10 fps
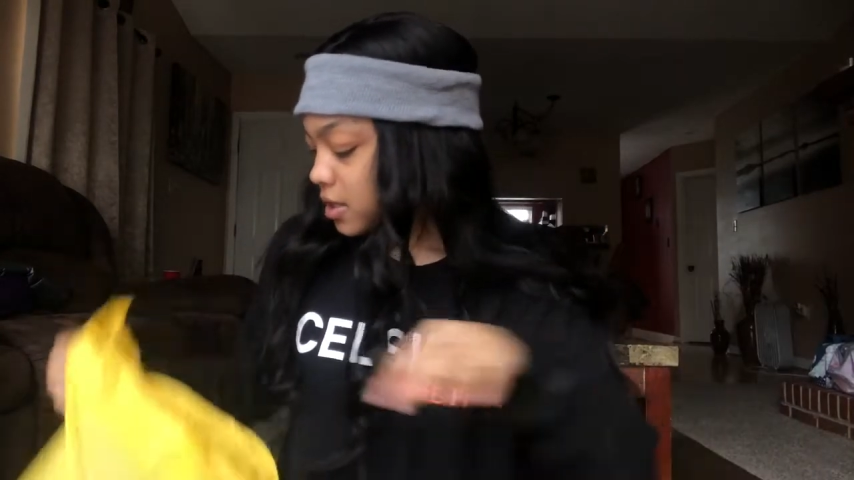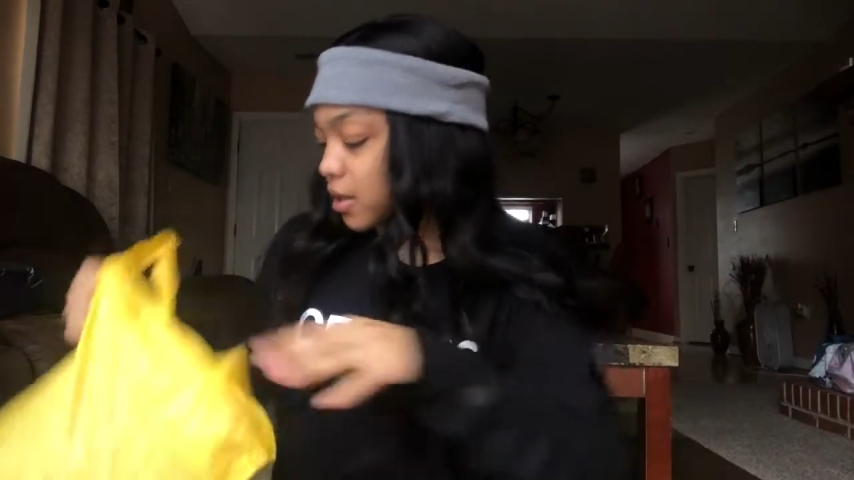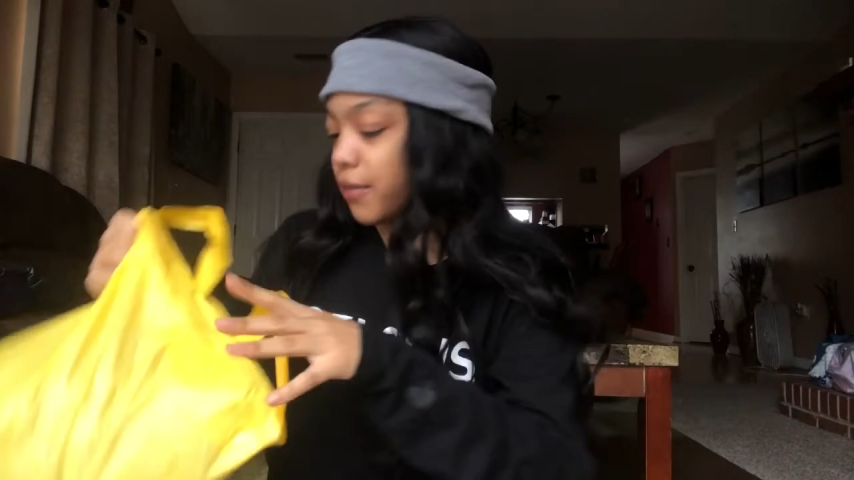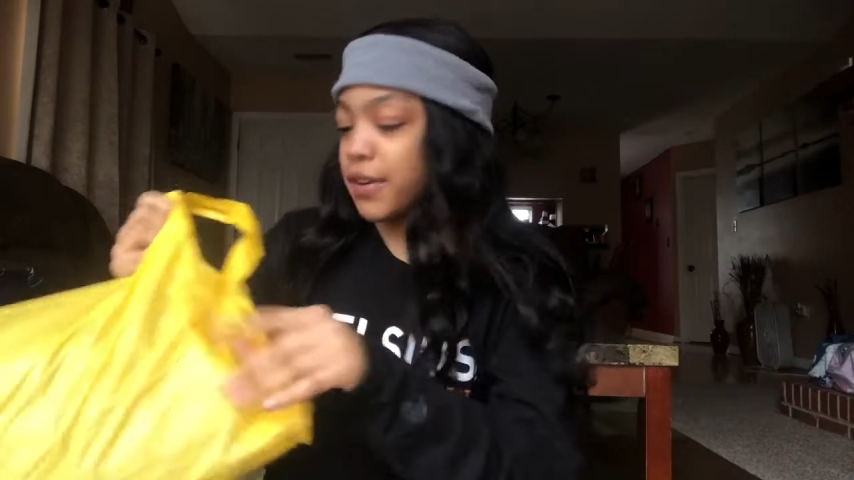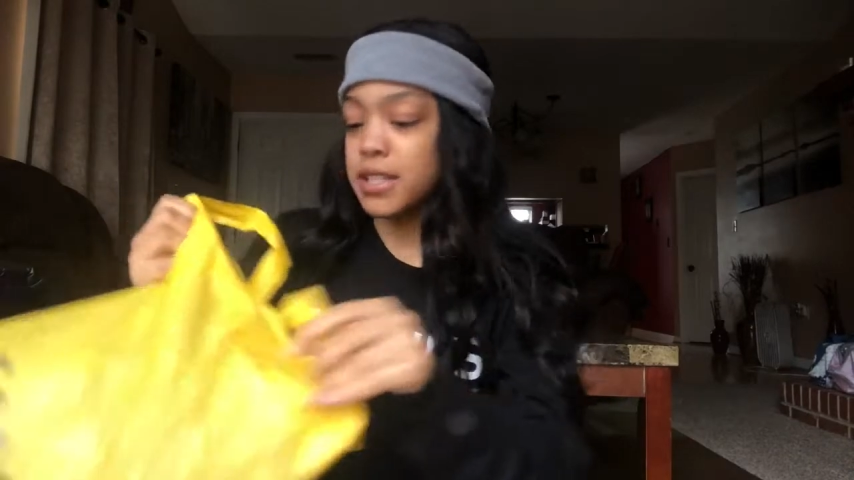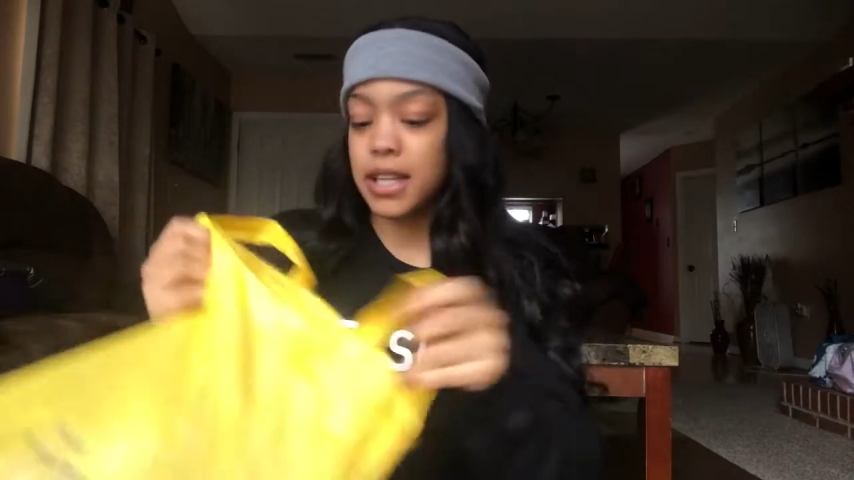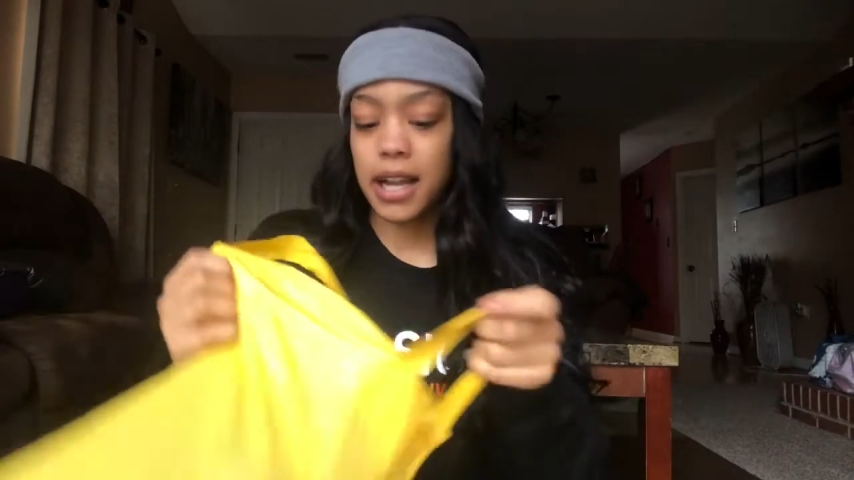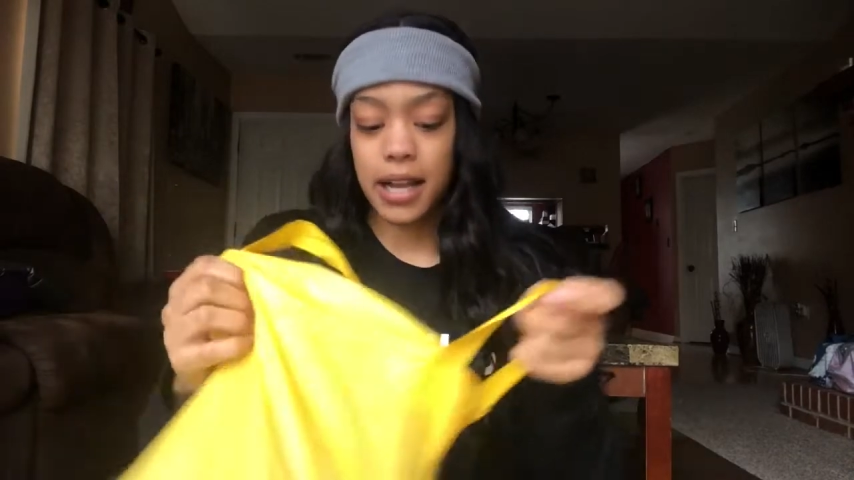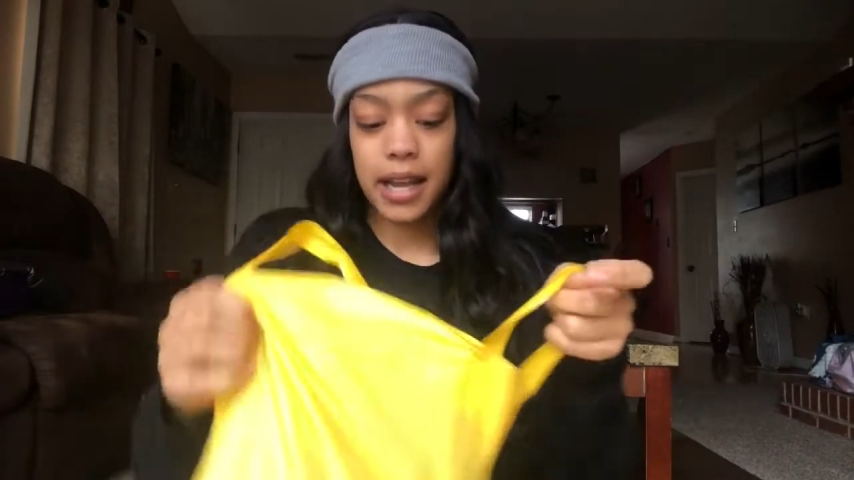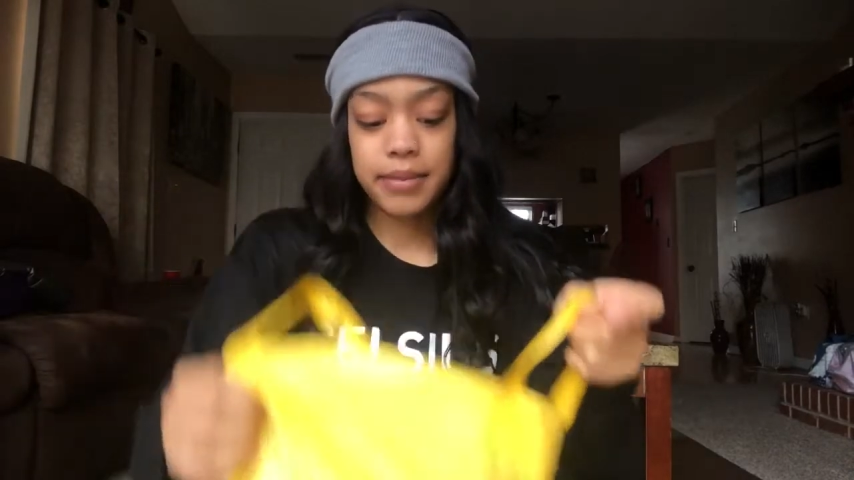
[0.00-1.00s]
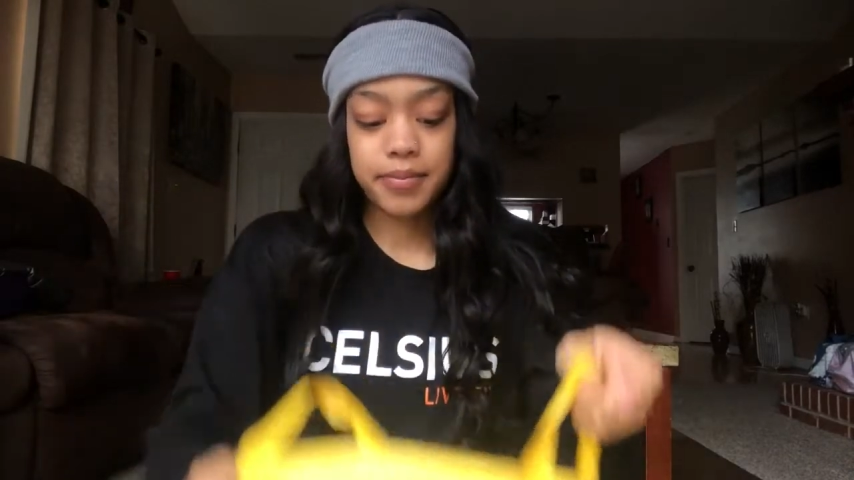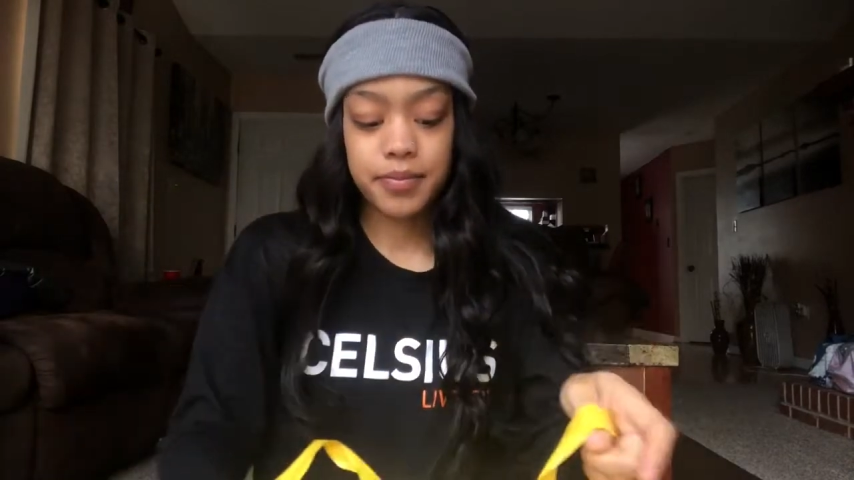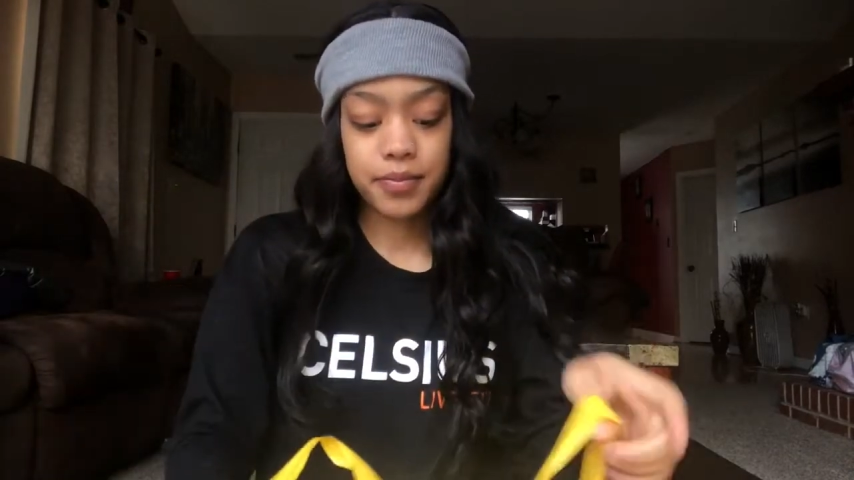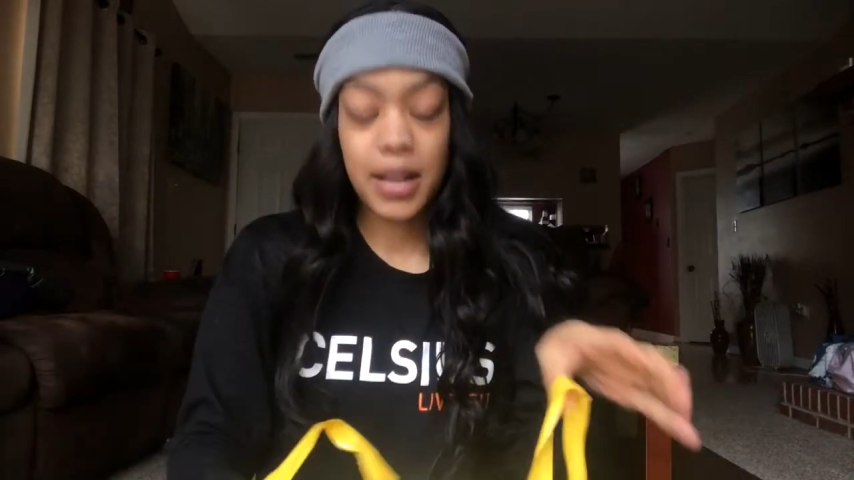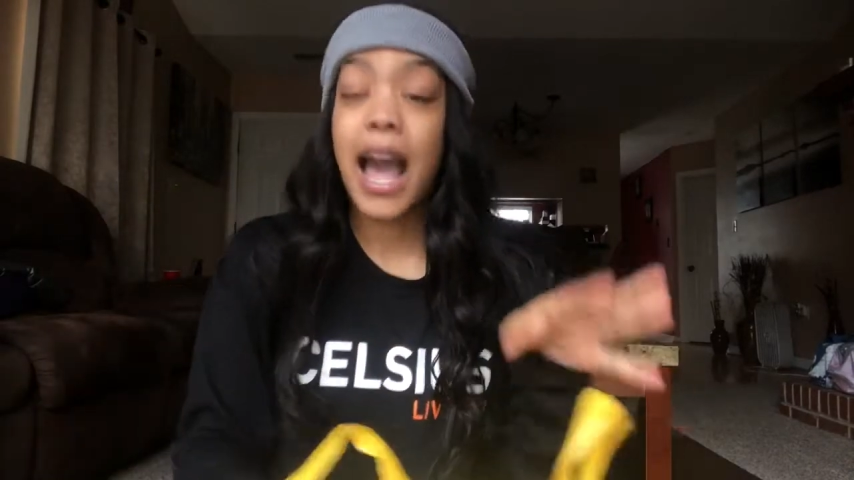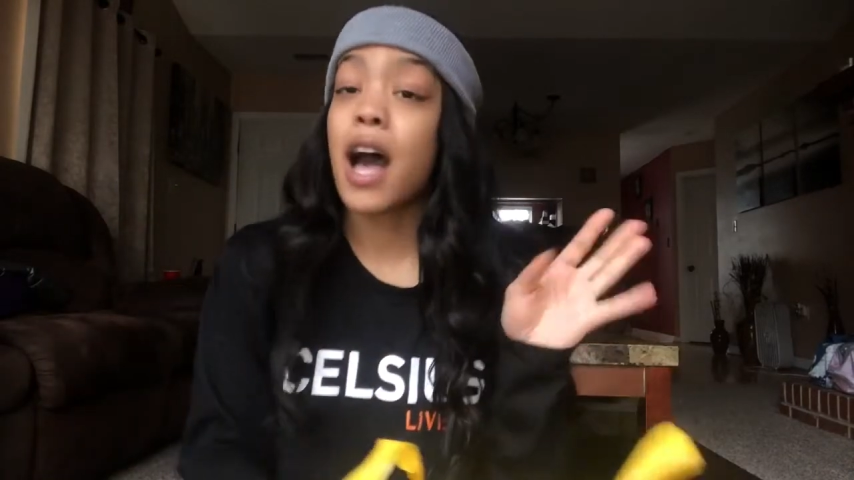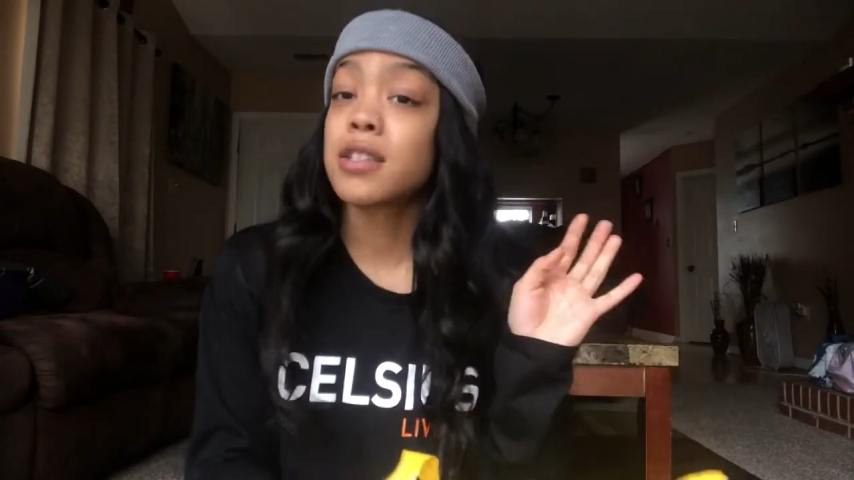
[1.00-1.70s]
So, the first thing I got, I